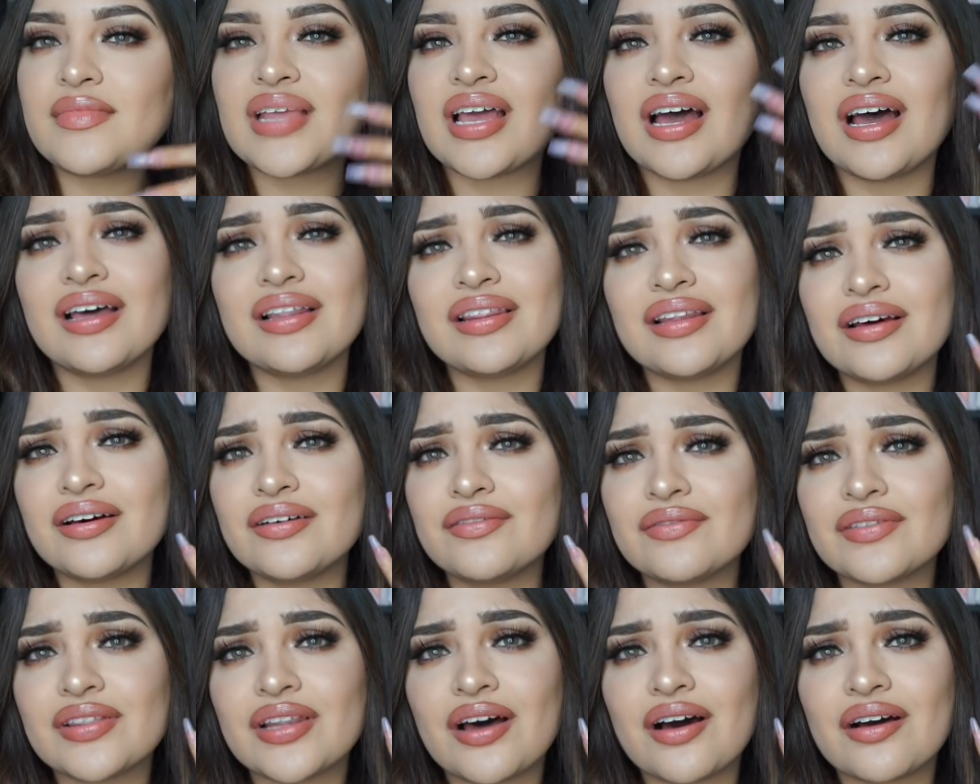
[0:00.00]
I
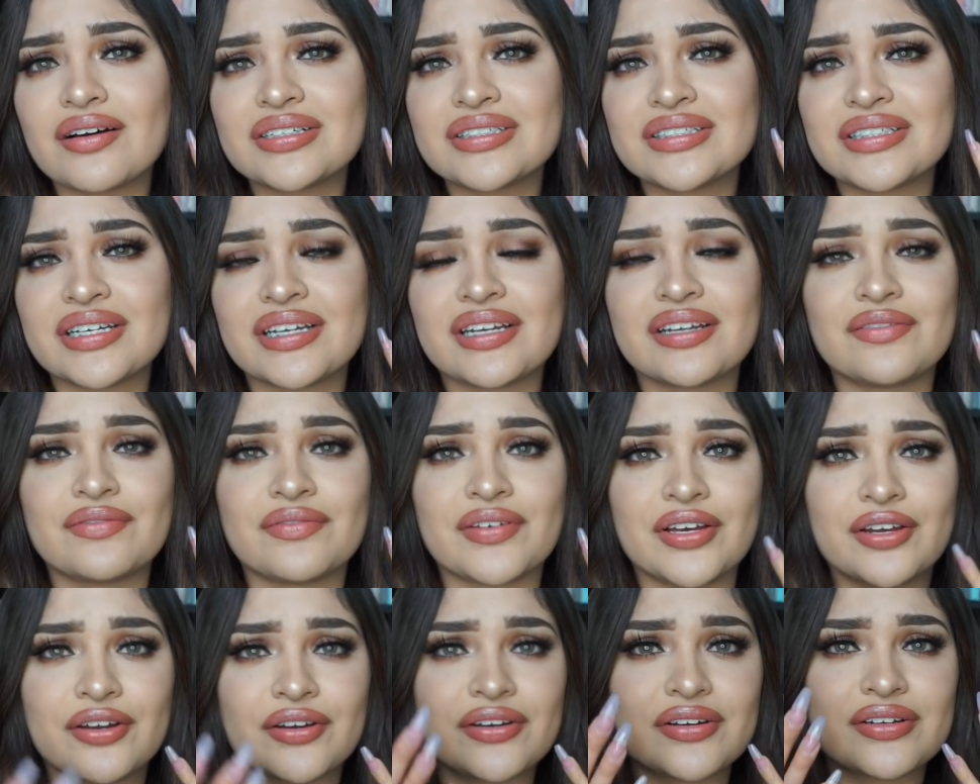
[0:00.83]
love long, skinny
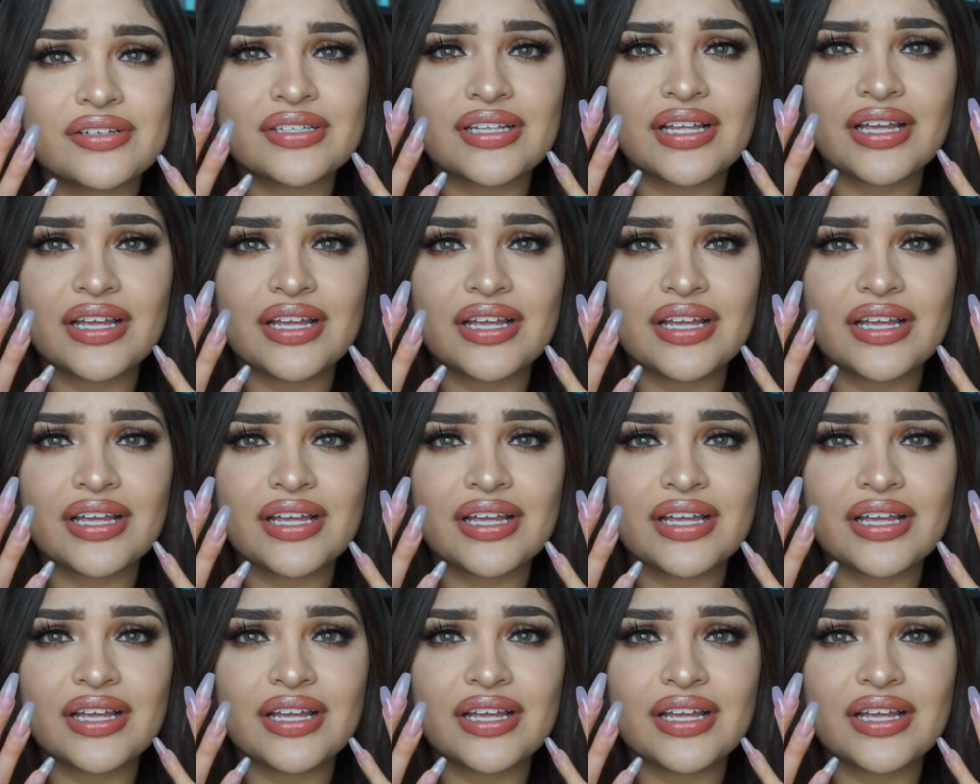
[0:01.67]
fingers.